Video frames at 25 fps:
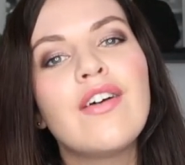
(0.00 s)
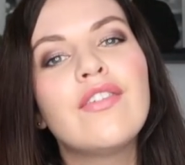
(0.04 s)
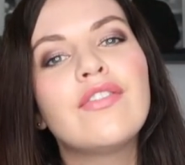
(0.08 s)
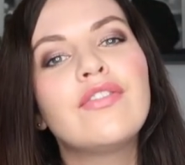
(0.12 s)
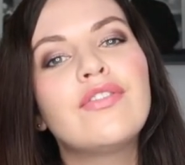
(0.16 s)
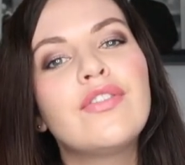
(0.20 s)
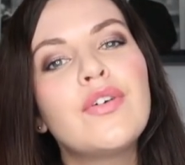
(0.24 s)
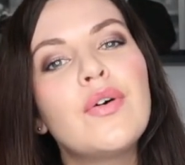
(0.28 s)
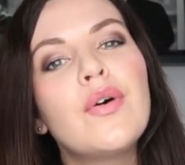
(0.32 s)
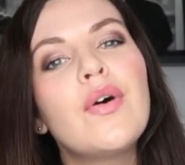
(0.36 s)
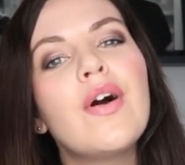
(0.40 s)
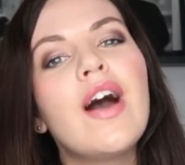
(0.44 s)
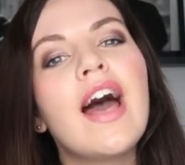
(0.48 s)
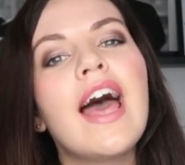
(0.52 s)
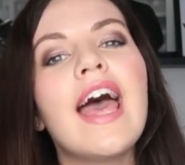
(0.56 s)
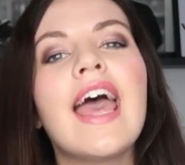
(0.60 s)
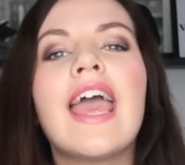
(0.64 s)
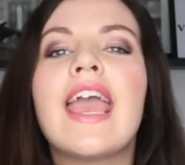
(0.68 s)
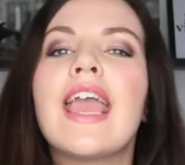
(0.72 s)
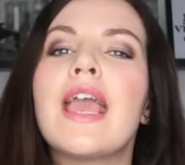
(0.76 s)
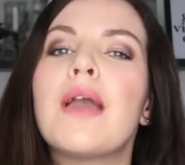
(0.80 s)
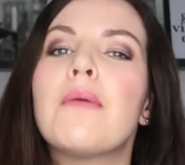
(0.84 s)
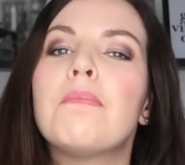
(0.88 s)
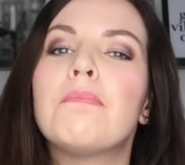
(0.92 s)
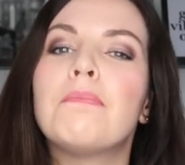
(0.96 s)
For
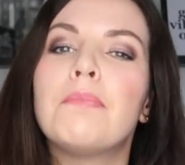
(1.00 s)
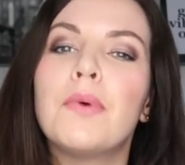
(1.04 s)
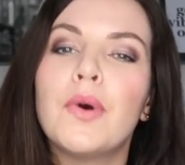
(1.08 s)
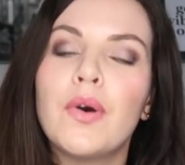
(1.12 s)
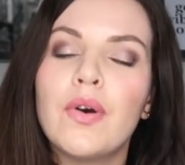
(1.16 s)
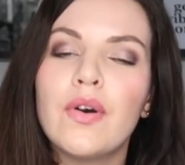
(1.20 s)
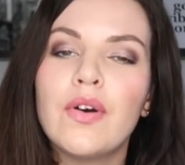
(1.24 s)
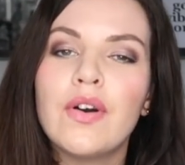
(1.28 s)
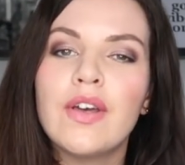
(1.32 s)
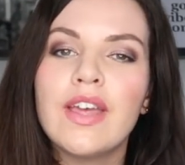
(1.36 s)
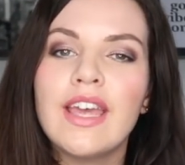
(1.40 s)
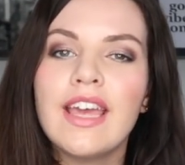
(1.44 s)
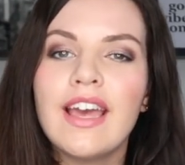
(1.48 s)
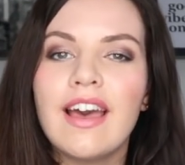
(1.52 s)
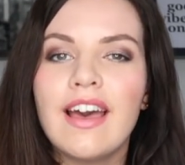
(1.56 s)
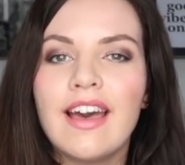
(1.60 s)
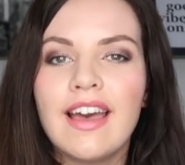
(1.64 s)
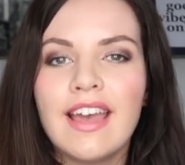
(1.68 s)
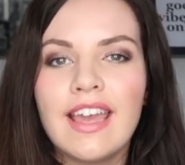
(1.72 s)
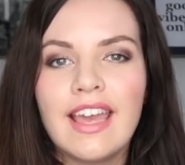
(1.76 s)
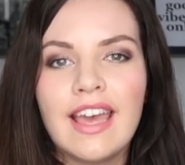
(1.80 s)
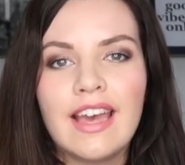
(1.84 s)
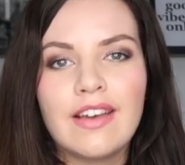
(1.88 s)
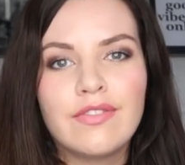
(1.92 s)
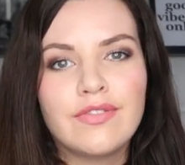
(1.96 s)
a boy,
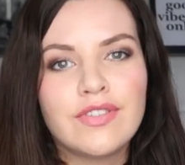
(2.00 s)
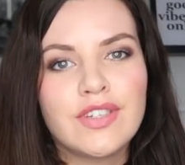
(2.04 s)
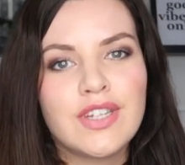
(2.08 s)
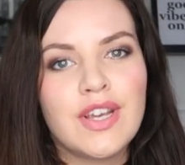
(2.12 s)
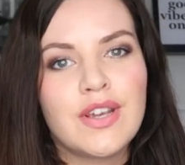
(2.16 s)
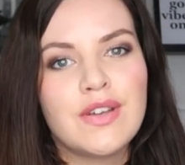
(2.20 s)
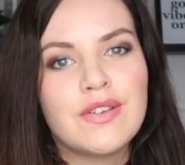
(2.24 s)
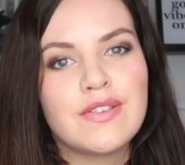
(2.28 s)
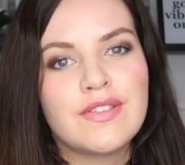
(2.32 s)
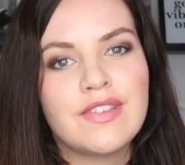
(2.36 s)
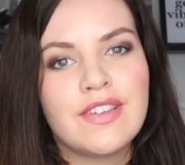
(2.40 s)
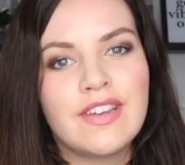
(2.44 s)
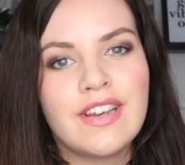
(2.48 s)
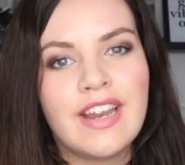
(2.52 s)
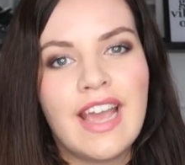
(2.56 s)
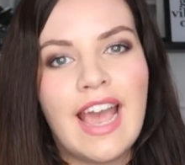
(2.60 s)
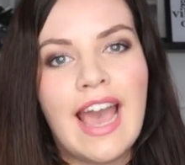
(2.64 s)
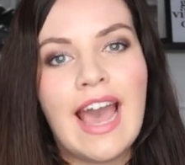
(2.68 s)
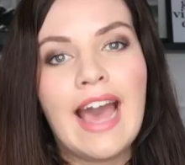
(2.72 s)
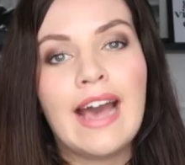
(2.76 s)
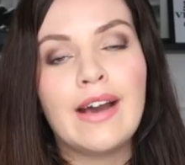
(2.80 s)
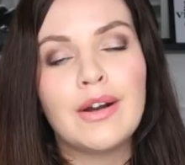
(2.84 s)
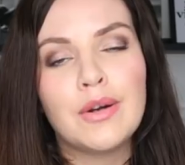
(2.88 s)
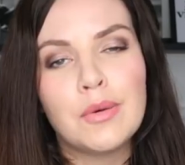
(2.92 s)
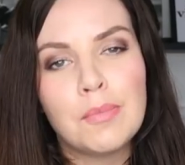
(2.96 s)
I have chosen
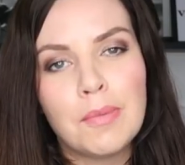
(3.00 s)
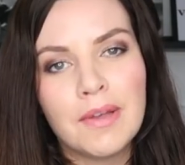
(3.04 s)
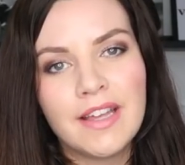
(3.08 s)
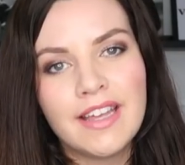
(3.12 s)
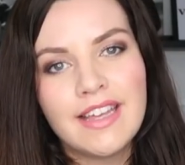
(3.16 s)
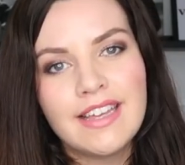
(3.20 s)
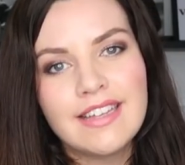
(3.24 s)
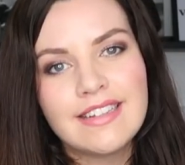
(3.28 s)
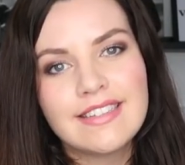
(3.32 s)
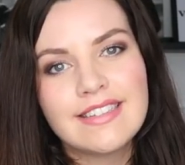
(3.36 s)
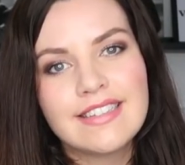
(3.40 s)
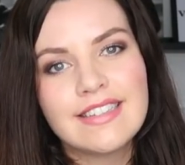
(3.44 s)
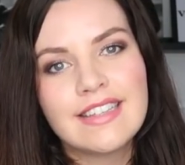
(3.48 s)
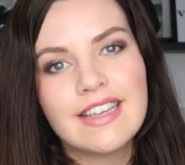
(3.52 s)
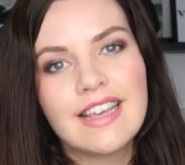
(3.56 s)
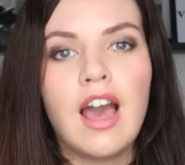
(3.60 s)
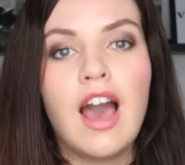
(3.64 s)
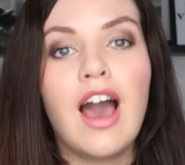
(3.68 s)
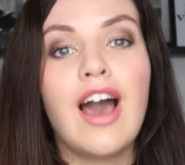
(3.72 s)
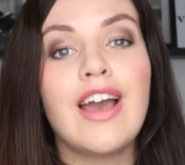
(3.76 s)
Albert.